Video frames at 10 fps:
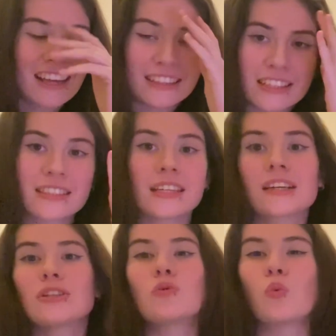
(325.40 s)
That
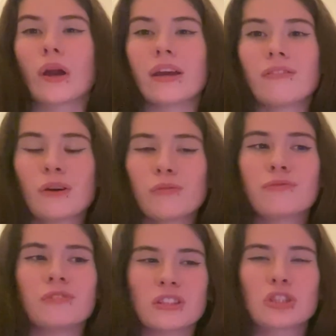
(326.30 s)
second wave though
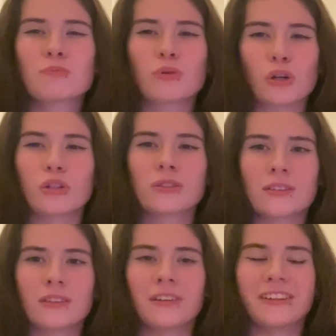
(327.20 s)
feels personal.